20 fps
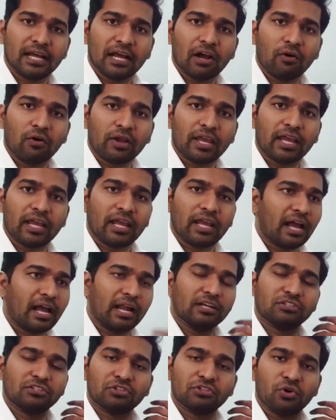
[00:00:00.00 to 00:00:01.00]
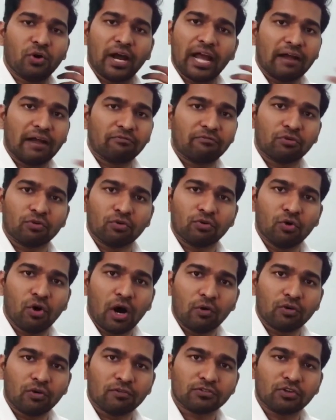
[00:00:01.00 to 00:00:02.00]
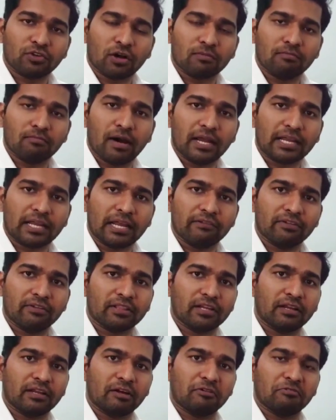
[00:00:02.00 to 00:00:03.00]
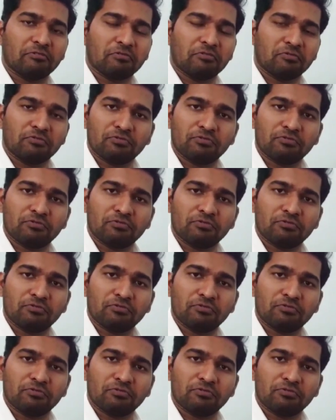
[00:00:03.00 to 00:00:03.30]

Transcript: Okay, and so I have to go out of stock market within a